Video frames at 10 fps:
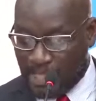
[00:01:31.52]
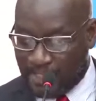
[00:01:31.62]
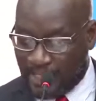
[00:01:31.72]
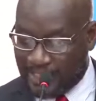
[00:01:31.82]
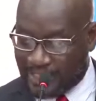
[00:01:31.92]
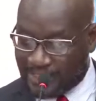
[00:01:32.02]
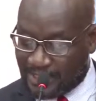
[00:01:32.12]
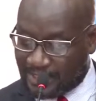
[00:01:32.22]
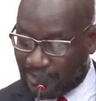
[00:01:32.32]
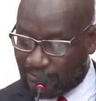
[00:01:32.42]
that
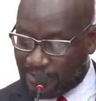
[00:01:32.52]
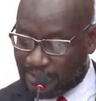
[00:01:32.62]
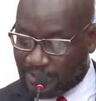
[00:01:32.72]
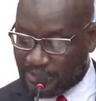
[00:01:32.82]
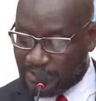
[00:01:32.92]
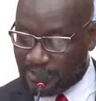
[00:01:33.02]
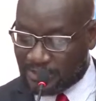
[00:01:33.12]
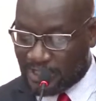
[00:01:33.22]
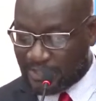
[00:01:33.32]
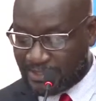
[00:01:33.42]
of
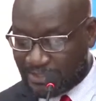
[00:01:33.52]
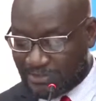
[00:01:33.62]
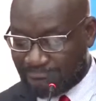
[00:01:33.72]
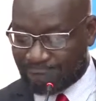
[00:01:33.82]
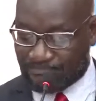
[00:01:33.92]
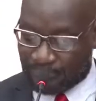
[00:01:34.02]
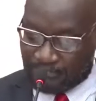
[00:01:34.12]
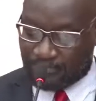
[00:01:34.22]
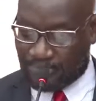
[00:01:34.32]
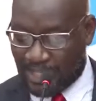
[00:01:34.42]
the ex,
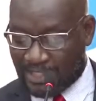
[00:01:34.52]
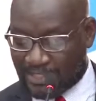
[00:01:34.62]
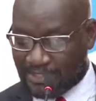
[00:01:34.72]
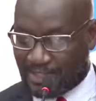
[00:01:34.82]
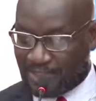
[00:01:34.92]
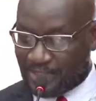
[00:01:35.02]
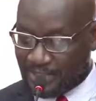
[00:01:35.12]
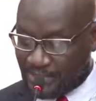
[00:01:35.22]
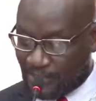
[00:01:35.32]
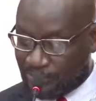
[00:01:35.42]
that extended the
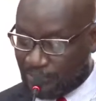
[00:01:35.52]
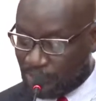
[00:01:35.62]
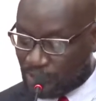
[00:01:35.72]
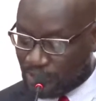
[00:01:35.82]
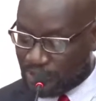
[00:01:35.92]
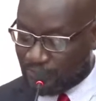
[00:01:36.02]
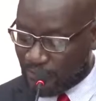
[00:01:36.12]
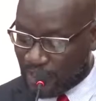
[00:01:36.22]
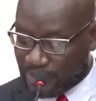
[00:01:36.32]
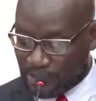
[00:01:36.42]
state of emergency
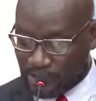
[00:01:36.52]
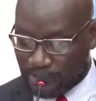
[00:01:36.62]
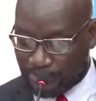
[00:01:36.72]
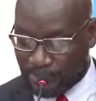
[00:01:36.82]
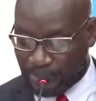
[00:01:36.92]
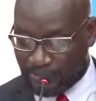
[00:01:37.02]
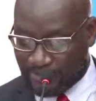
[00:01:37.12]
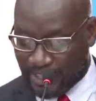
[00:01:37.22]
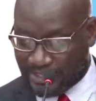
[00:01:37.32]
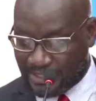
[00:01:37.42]
for an additional period of
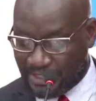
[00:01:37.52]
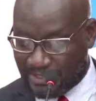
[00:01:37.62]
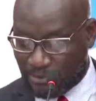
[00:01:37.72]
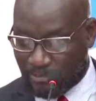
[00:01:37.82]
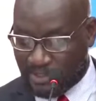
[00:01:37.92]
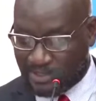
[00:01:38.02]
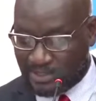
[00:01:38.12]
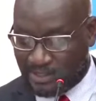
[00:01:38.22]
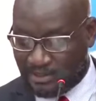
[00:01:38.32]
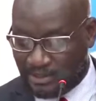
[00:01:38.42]
90 days
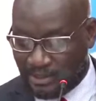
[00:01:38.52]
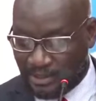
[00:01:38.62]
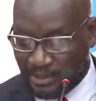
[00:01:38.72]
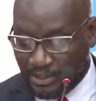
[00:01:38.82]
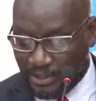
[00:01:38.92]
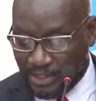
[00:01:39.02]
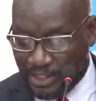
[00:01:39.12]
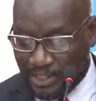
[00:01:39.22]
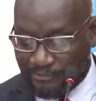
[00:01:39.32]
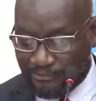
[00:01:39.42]
commencing
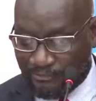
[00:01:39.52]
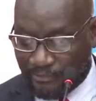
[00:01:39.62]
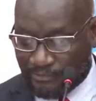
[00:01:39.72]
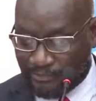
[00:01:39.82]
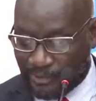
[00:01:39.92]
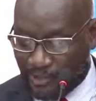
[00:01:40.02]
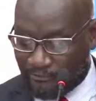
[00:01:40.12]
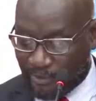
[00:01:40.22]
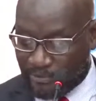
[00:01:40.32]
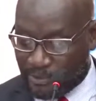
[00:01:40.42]
11th day
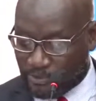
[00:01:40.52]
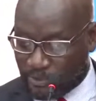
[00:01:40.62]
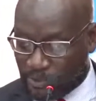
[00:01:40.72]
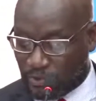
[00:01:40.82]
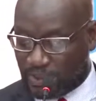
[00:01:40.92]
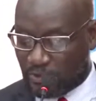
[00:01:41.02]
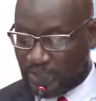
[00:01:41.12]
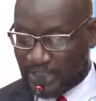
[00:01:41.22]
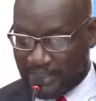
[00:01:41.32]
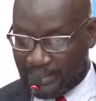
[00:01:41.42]
of February
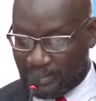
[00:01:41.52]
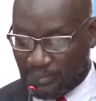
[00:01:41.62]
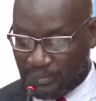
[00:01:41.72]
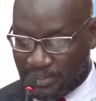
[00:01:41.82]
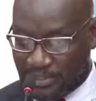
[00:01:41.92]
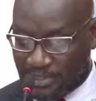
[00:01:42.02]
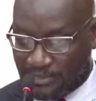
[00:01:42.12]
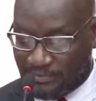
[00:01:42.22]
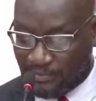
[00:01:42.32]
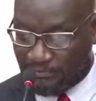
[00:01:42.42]
2021 and ending on the
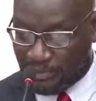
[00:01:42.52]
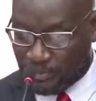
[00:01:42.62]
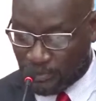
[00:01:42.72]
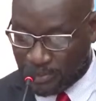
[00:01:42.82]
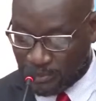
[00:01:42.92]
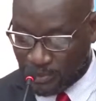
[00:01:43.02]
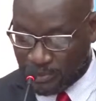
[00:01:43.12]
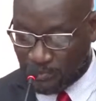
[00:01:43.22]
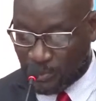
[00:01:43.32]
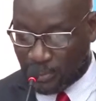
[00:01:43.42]
16th day of May
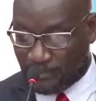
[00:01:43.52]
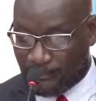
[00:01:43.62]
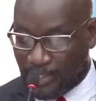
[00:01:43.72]
2021.